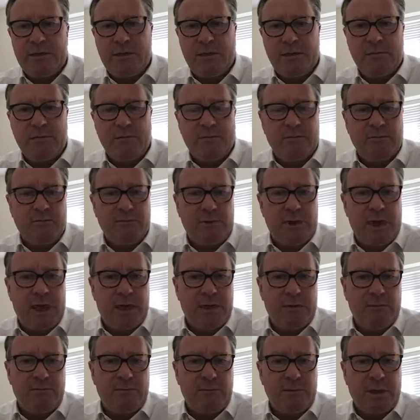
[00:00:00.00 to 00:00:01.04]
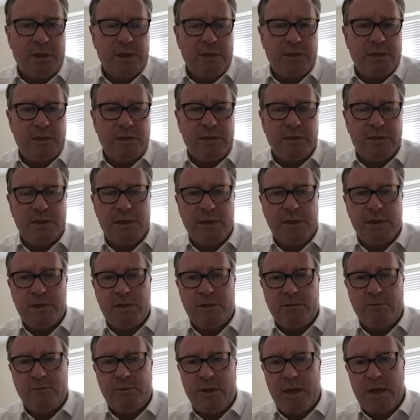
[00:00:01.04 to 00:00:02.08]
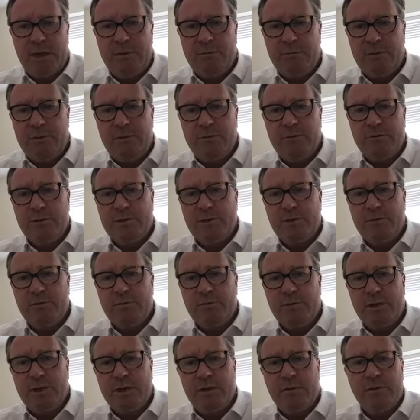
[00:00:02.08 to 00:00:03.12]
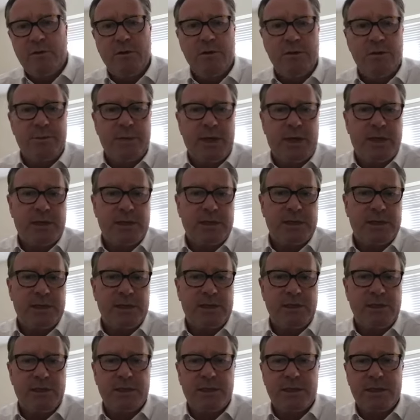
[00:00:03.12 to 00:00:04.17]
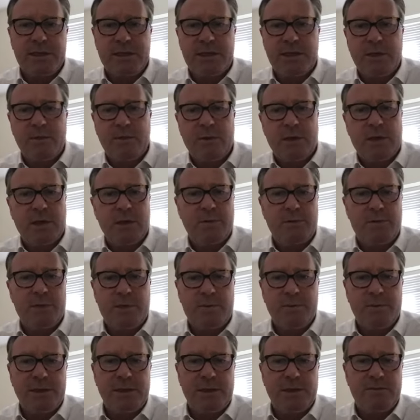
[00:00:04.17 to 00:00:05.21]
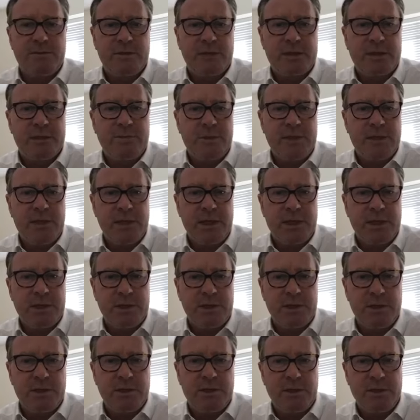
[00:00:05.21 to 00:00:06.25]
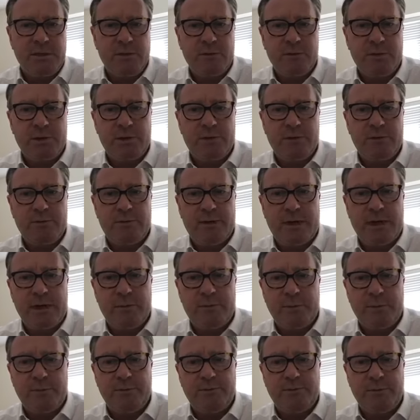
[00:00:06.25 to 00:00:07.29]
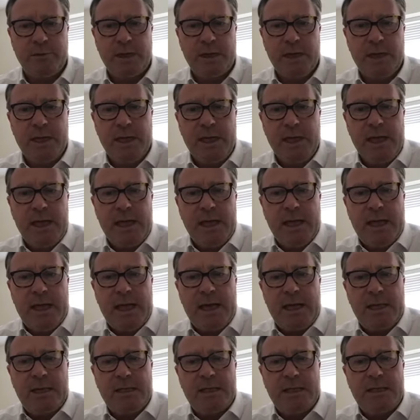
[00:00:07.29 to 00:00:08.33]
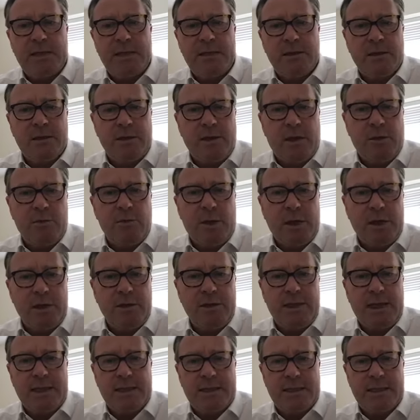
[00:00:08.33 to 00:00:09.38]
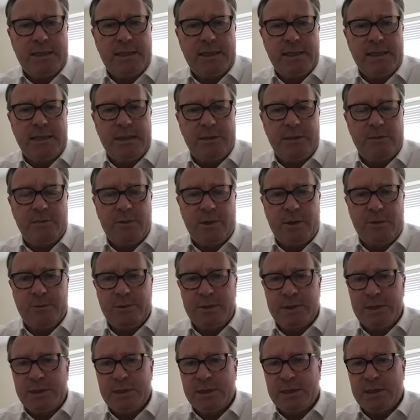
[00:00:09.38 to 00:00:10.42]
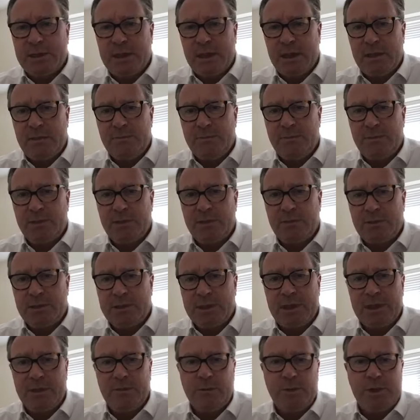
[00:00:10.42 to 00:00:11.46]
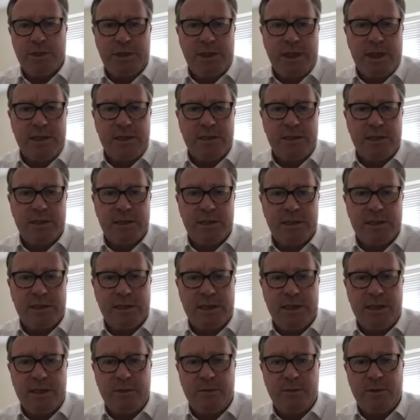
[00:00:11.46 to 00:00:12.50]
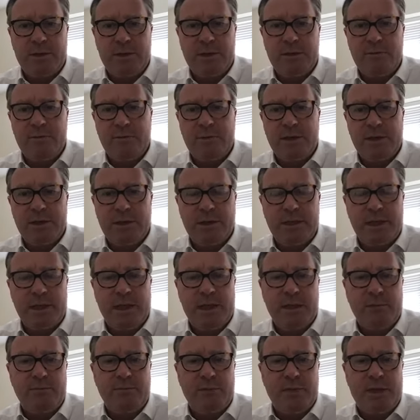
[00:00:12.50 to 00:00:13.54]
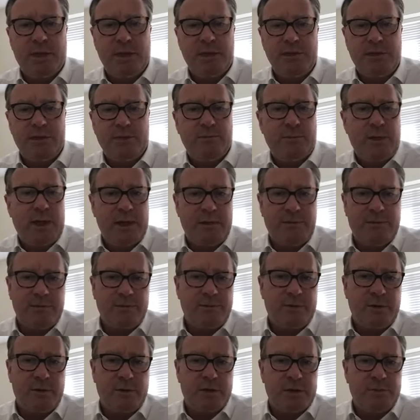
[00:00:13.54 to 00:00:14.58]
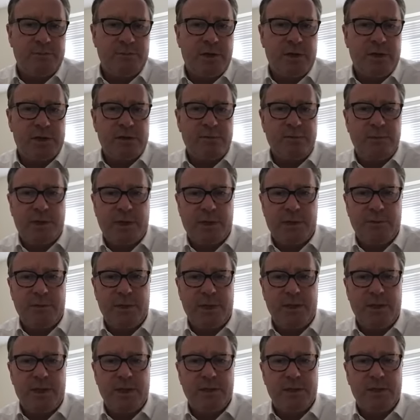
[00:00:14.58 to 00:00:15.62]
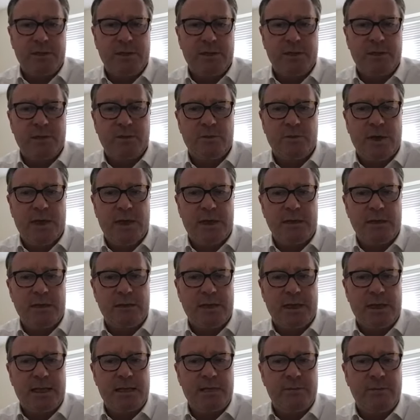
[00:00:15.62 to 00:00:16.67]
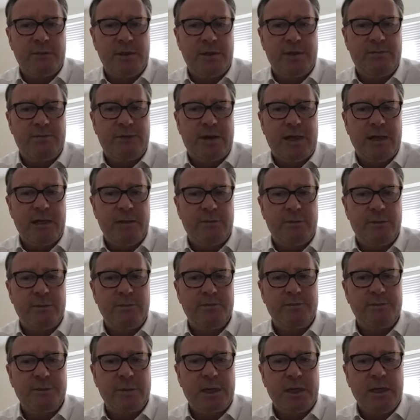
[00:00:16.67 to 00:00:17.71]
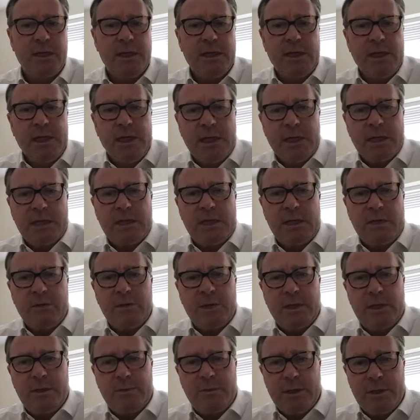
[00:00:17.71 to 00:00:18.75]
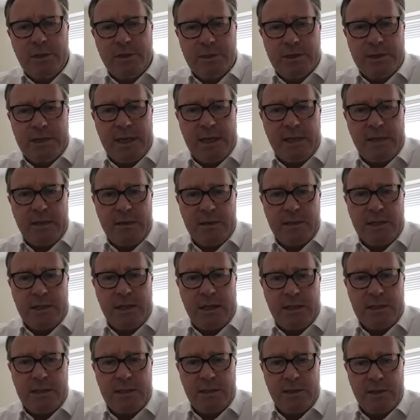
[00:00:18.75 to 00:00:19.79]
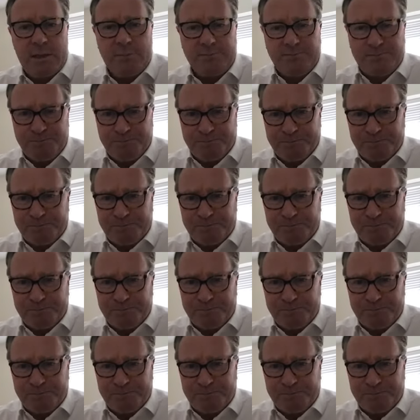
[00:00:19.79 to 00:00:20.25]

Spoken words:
on search on Rightmove, Zoopla, on the market, just to see what other properties of a similar nature to yours are available. And when you get to see those properties, you'll see which agents are dealing with them, and you may have got some personal recommendations as well, and that can be invaluable. So it can be good to get those guys along.